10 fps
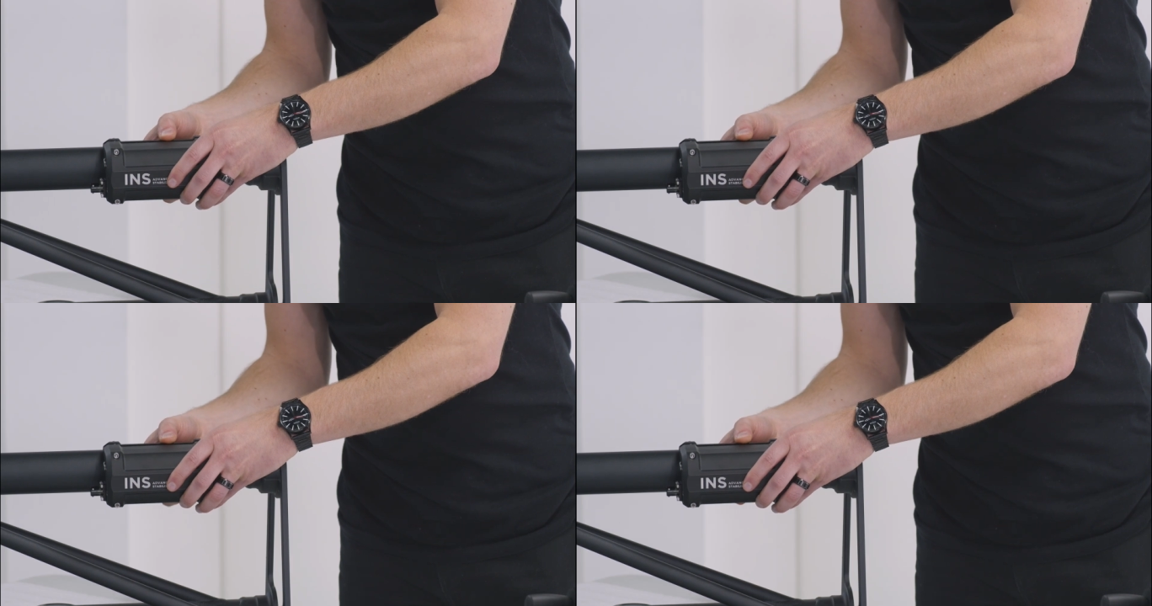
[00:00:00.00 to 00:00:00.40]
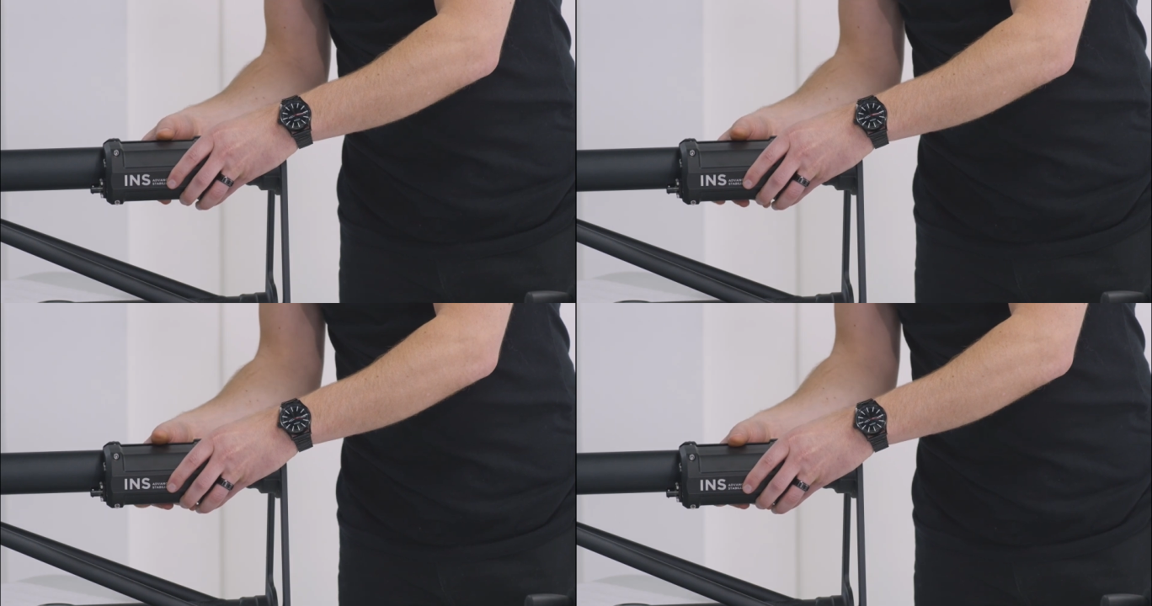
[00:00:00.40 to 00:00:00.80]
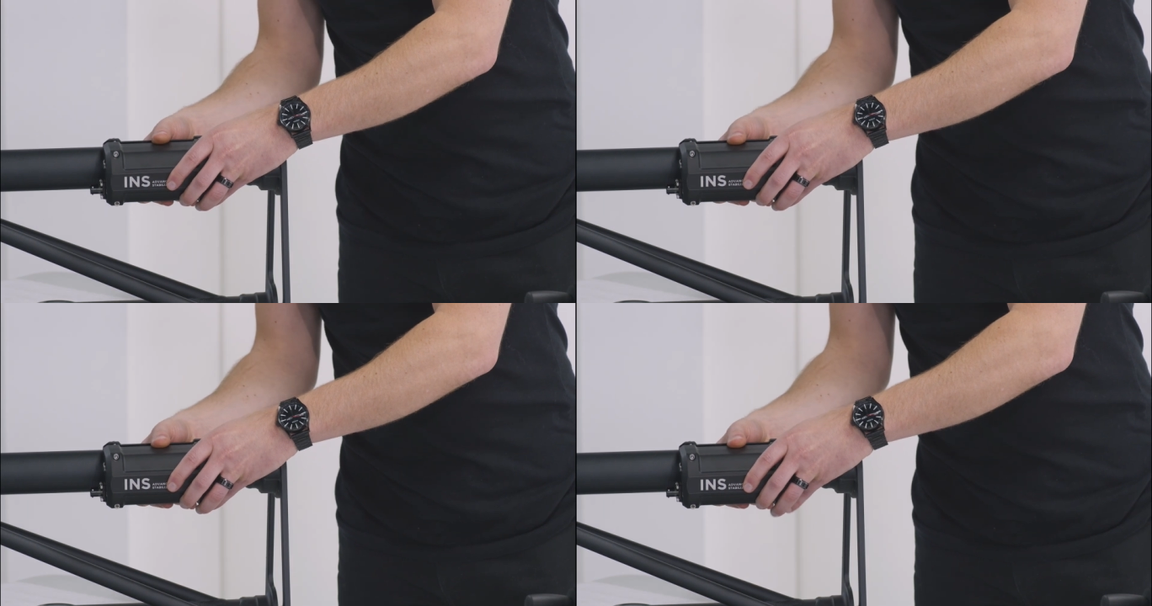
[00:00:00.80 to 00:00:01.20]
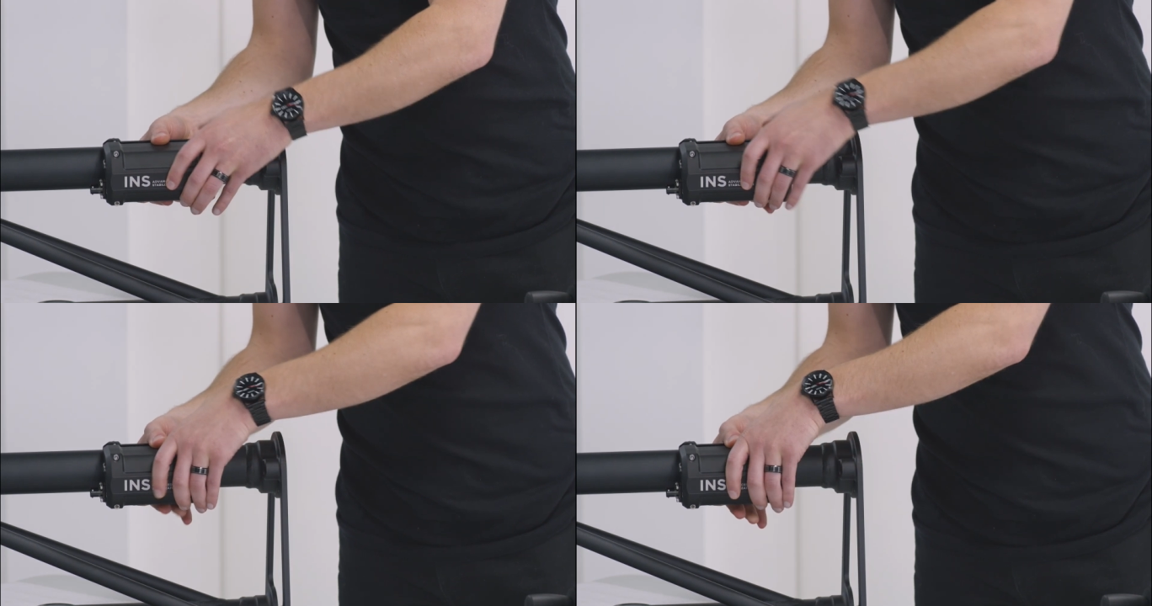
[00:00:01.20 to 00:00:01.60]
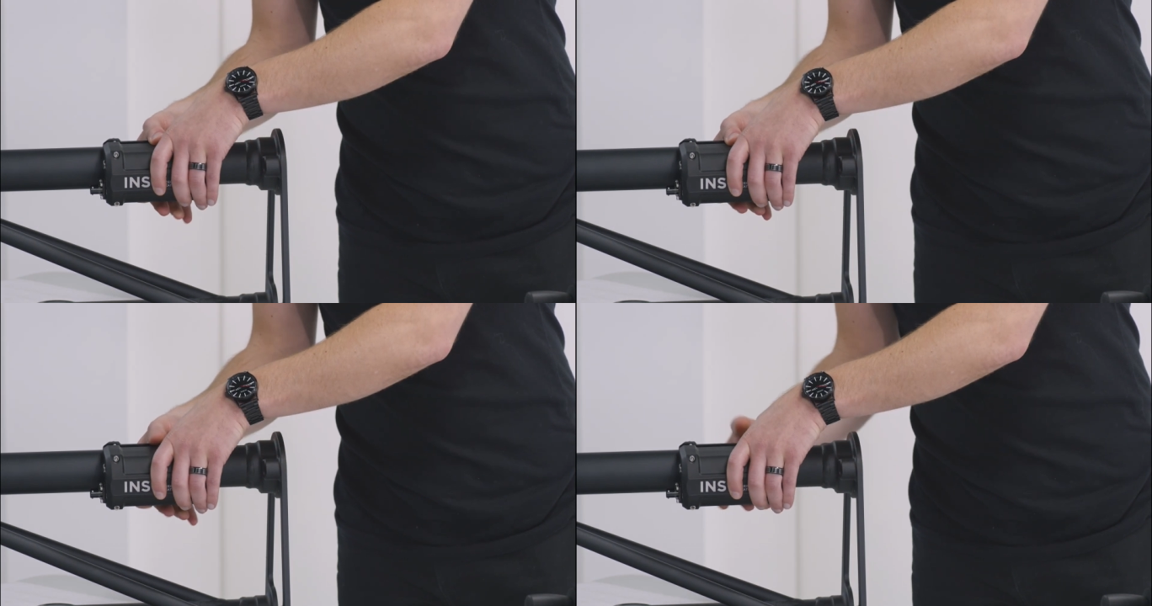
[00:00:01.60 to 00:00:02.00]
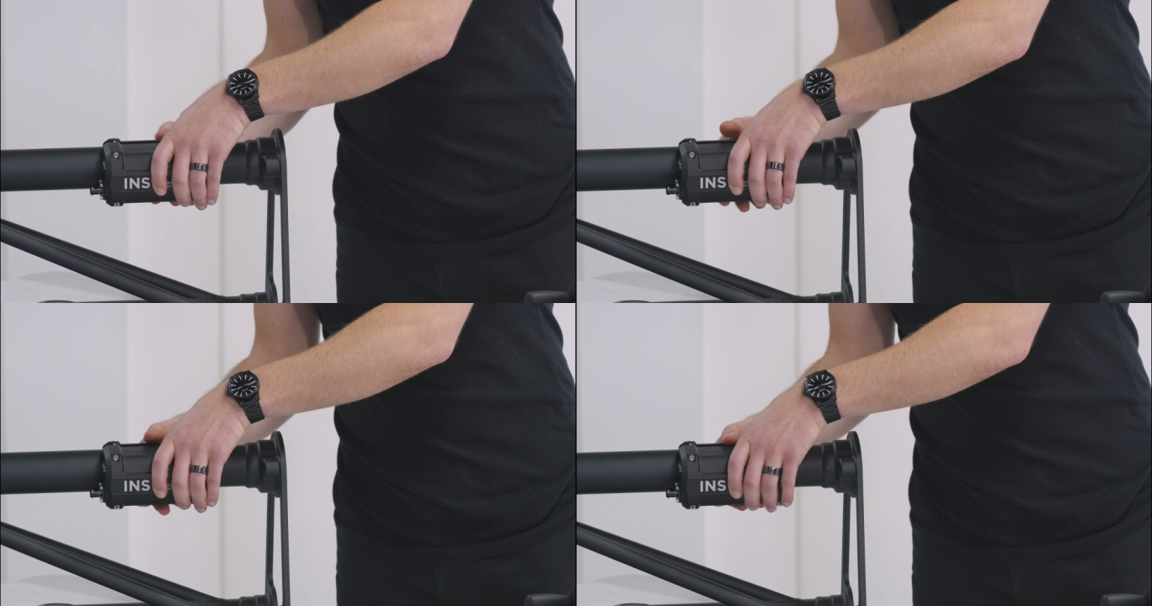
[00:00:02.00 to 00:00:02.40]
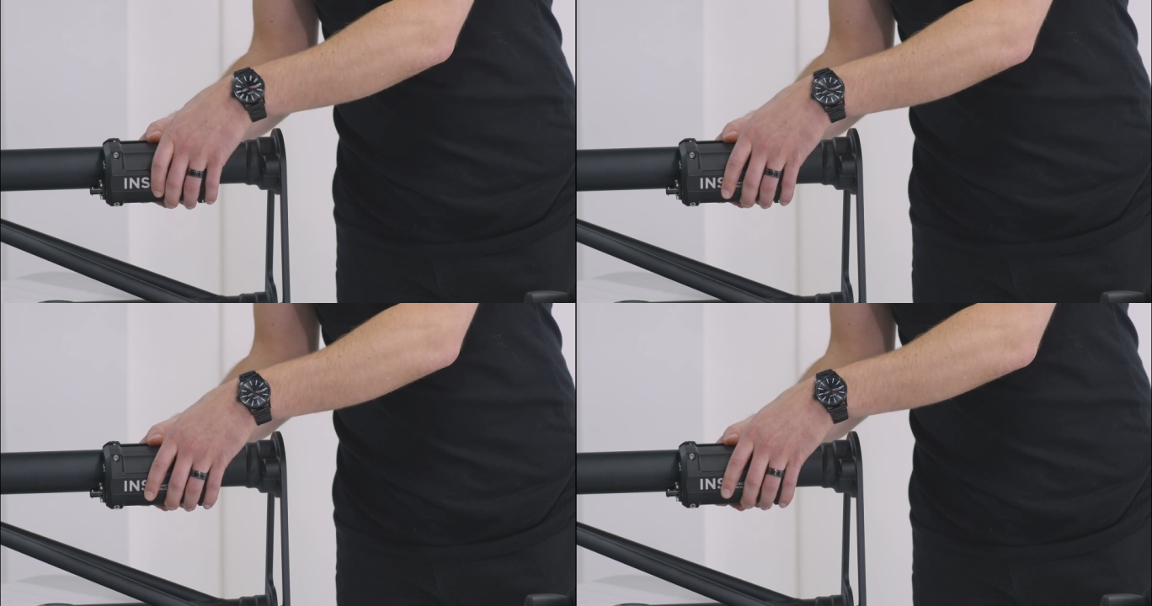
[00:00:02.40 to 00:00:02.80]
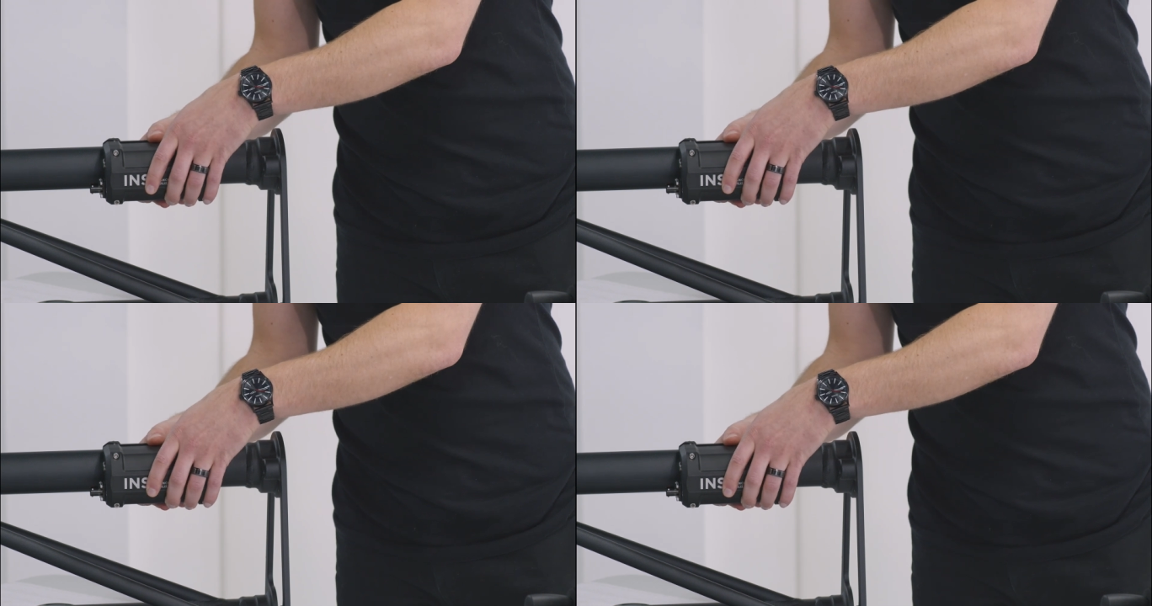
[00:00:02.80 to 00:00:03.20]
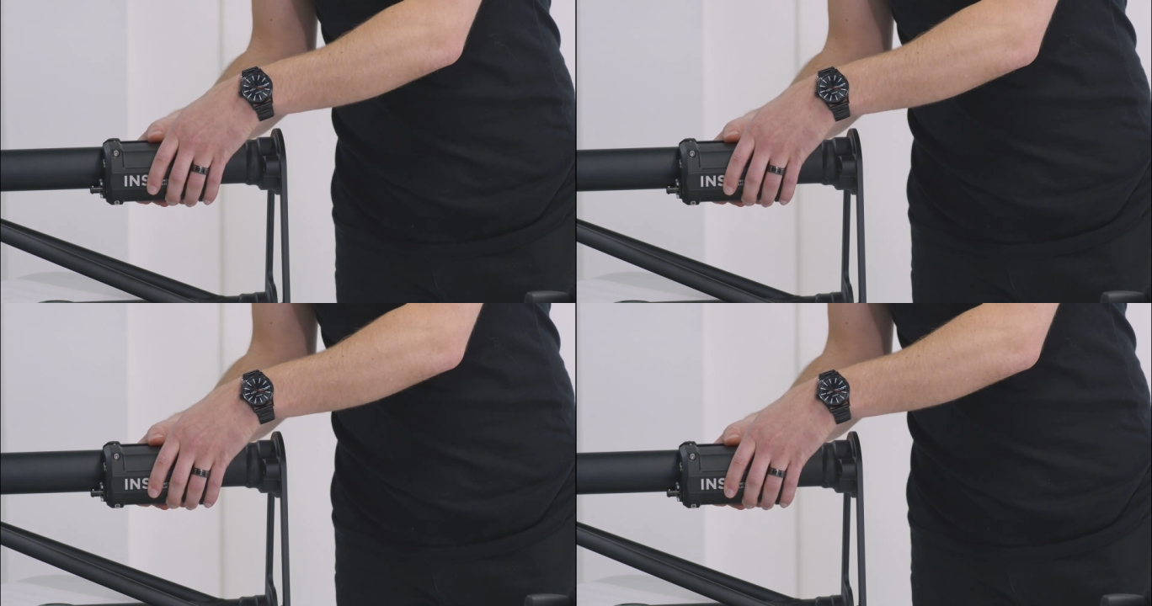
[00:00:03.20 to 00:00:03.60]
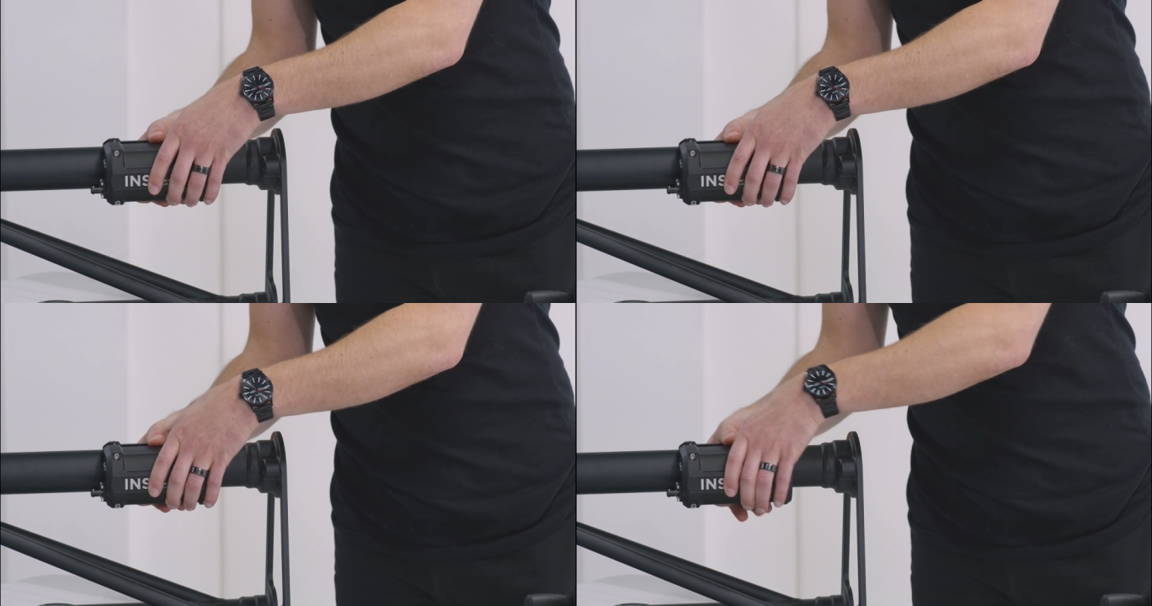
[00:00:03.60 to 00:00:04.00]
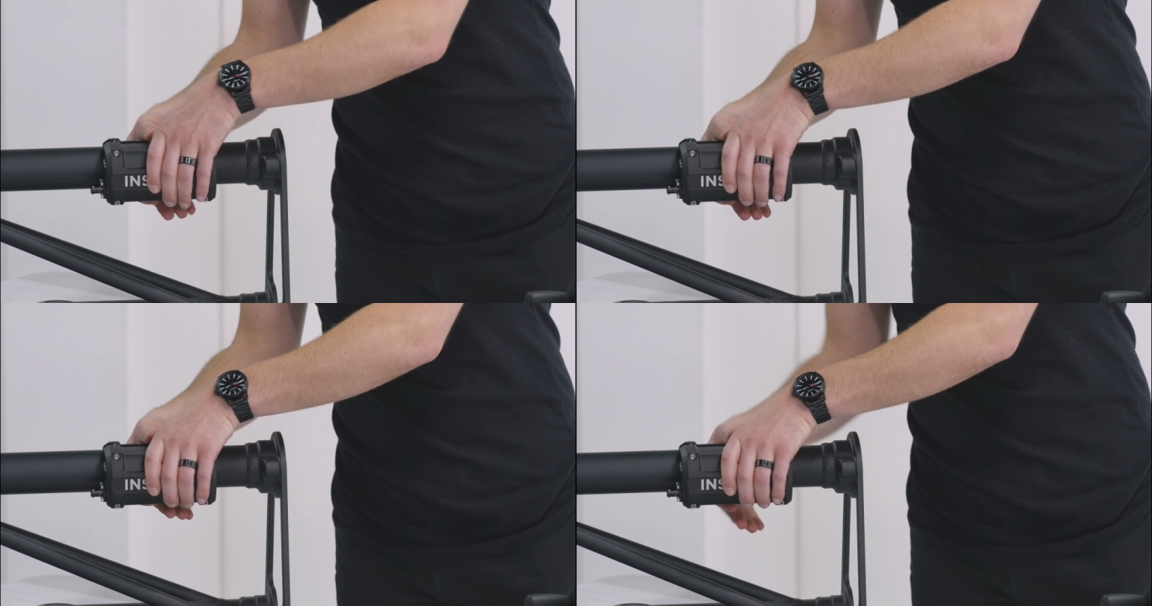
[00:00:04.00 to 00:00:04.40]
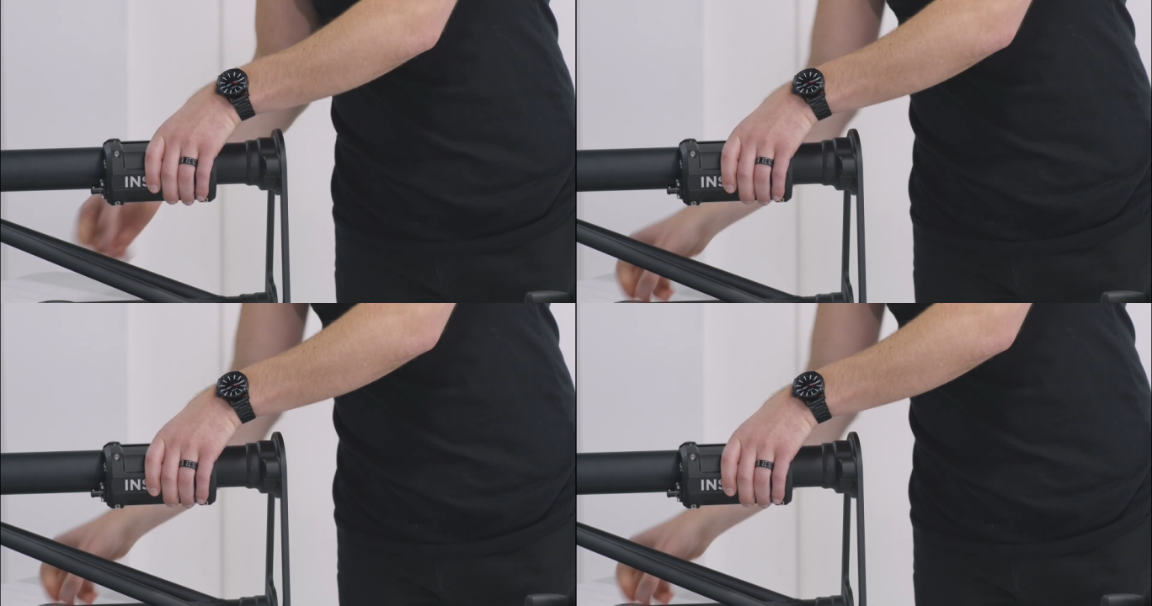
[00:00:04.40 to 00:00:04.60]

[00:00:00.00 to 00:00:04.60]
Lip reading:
Nobody's mouth can be seen.